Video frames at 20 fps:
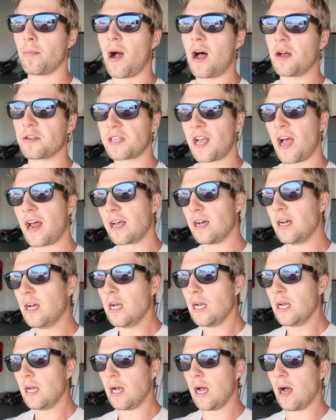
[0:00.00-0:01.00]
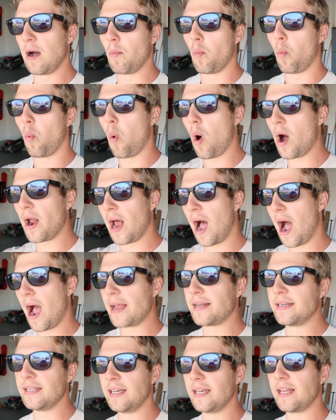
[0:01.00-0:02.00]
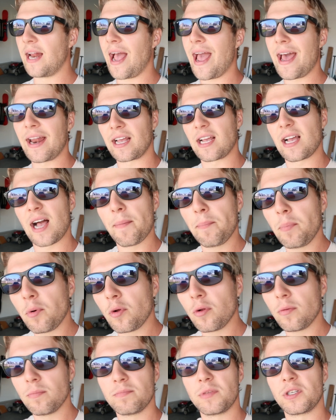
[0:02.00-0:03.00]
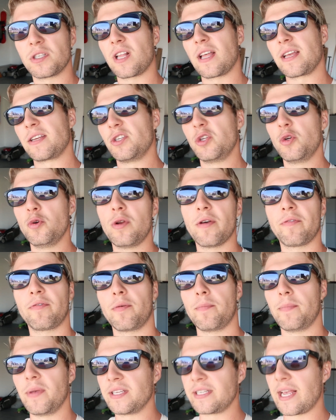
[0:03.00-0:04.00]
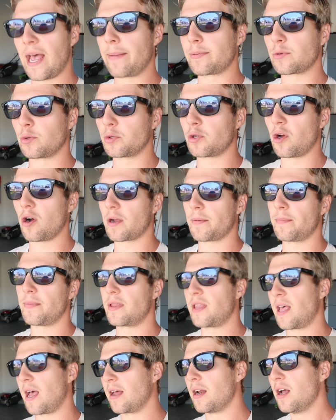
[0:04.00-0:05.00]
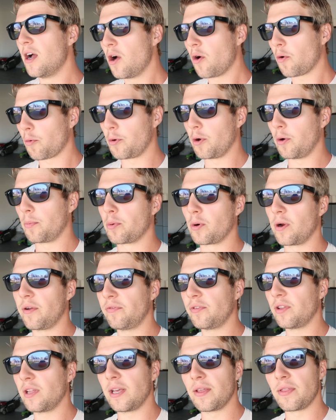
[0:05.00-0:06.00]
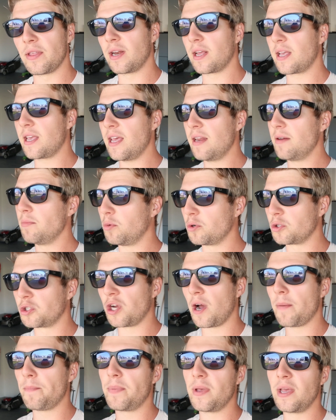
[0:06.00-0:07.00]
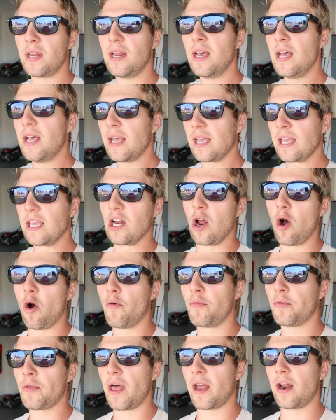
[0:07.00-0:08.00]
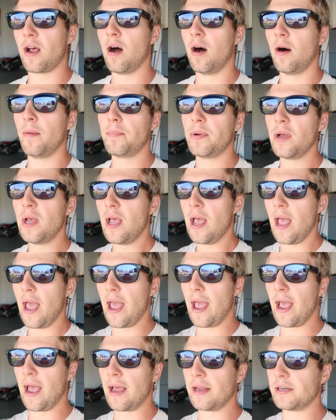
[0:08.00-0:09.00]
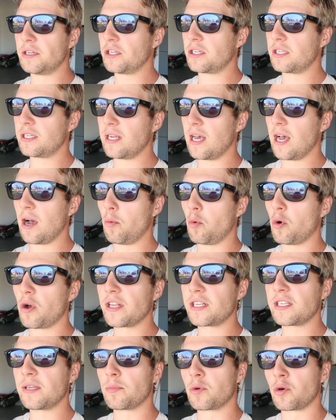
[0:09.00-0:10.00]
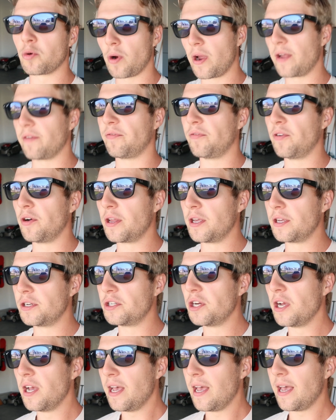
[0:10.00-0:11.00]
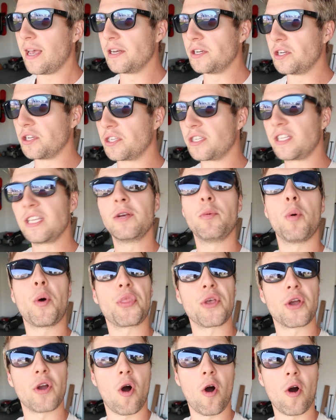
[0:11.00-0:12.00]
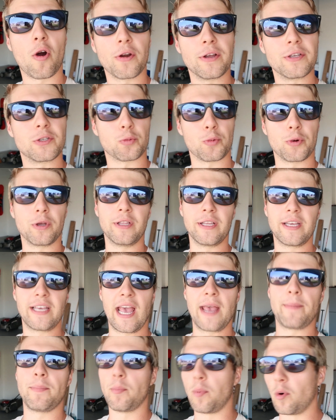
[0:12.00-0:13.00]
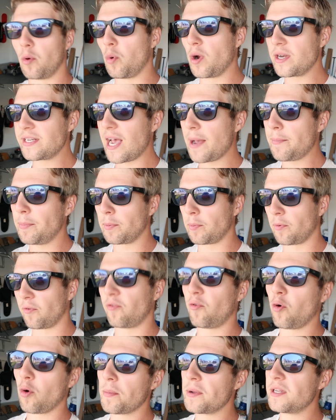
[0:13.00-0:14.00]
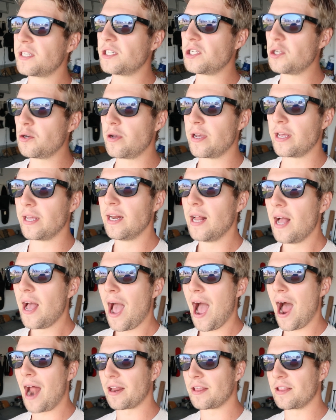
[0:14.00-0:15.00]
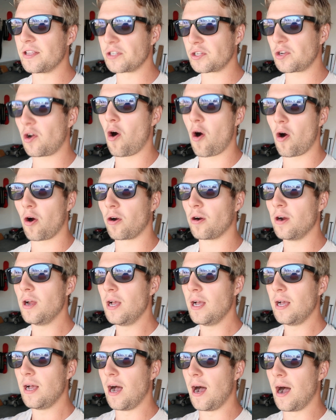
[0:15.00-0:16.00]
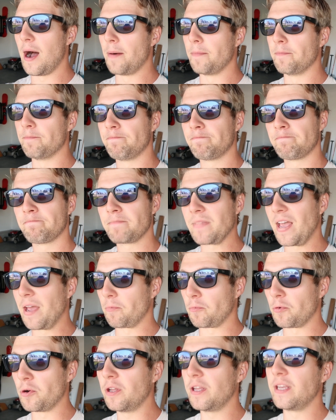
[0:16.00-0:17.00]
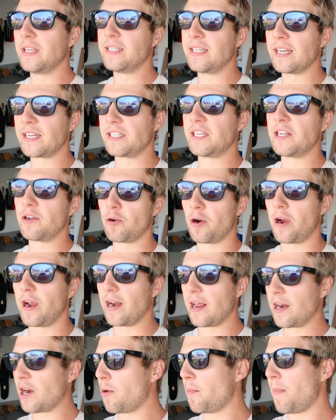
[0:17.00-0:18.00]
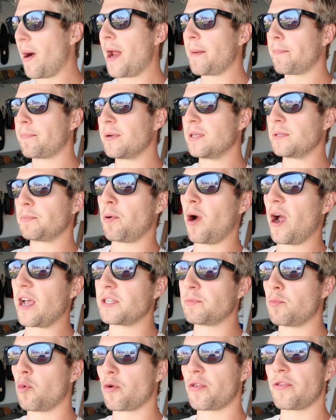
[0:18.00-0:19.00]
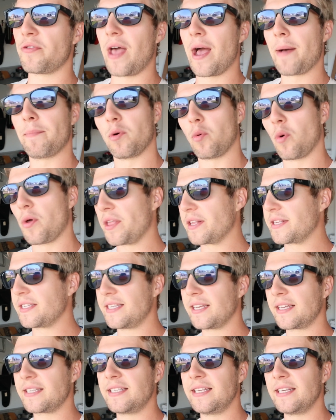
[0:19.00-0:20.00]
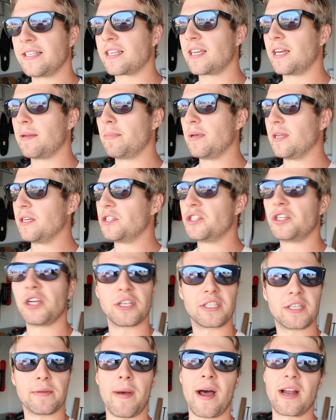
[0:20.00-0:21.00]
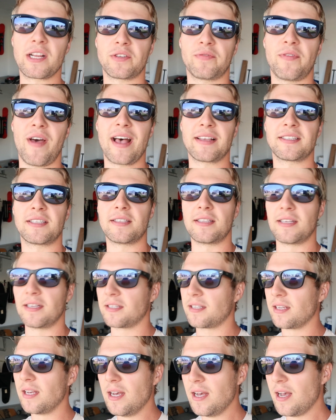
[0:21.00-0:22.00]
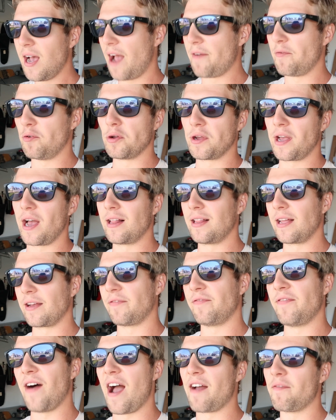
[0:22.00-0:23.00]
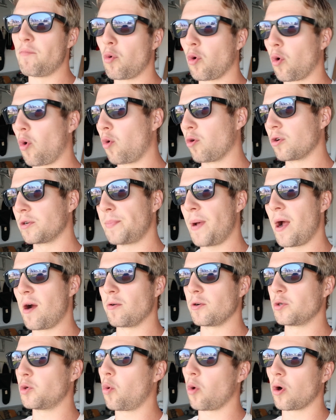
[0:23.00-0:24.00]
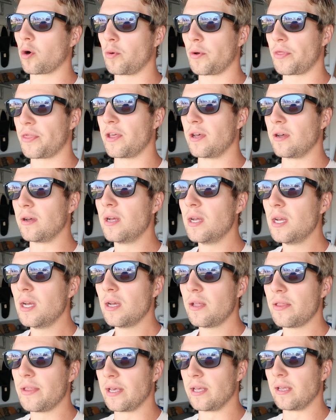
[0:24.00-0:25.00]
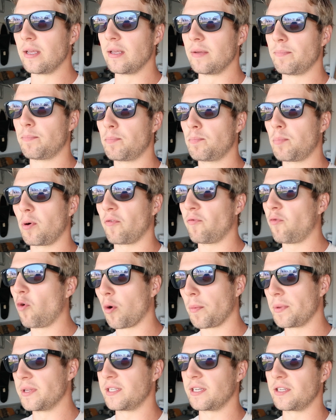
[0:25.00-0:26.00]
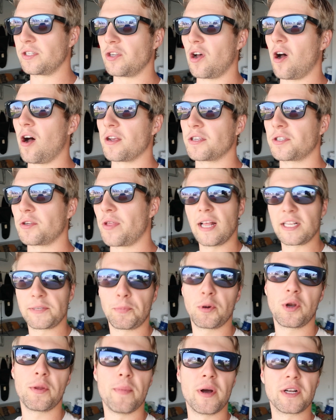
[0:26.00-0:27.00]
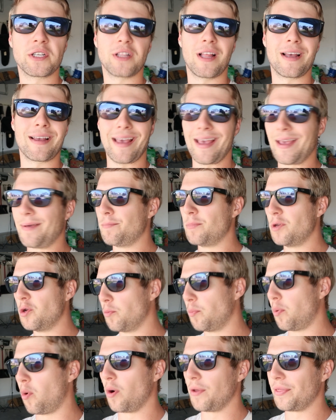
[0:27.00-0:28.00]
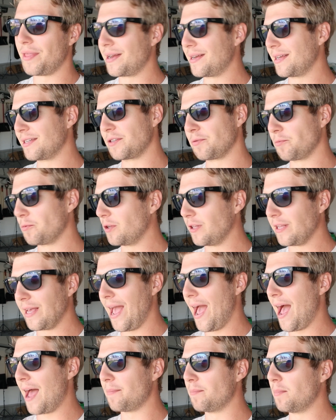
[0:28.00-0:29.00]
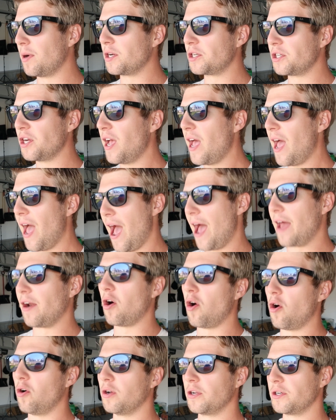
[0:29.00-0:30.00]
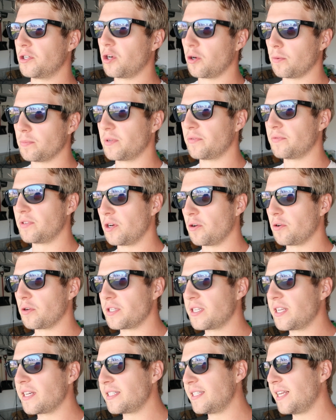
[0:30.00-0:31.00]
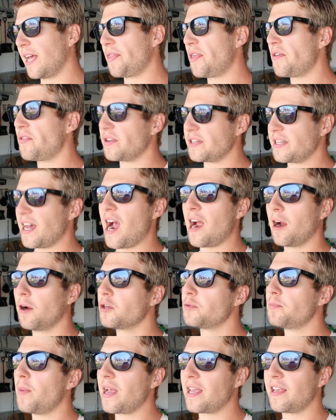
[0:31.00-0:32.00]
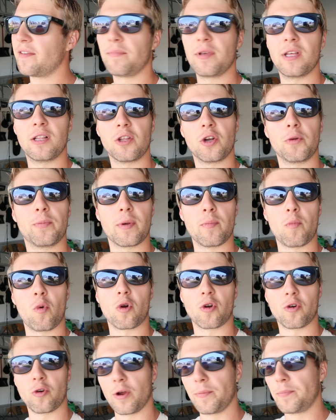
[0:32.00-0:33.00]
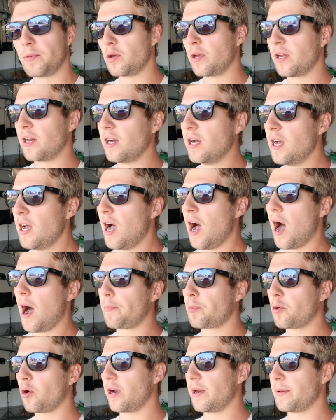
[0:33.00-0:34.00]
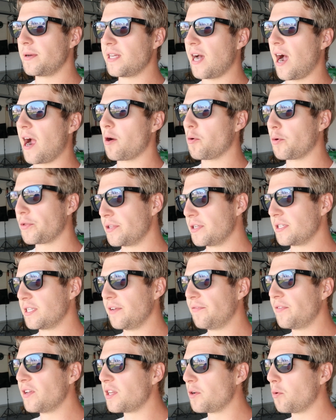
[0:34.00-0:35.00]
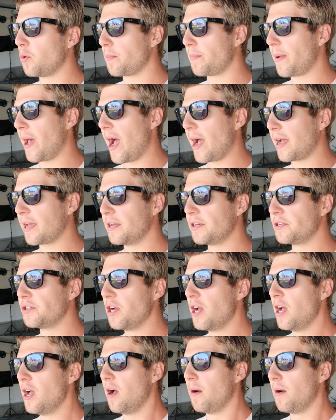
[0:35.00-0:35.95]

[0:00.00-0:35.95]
miles, kind of what I did. I had a couple, just like 2 different mishaps. We'll talk about that real briefly, and then again, we'll jump in, get over that hump, and just we'll get some great footage and just see what the car is really capable. What type of performance do you get out of this car at really 60 grand? I know mine is priced more than that, but one that's 60 is gonna be just about as fast as this. I've only got like 5 more horsepower and torque with the performance exhaust. So that's pretty much like a mute point. That doesn't really add much at all in terms of 0 to 60. I think the tires might give me a little bit more grip. You get an upgraded tire with the Z51 package,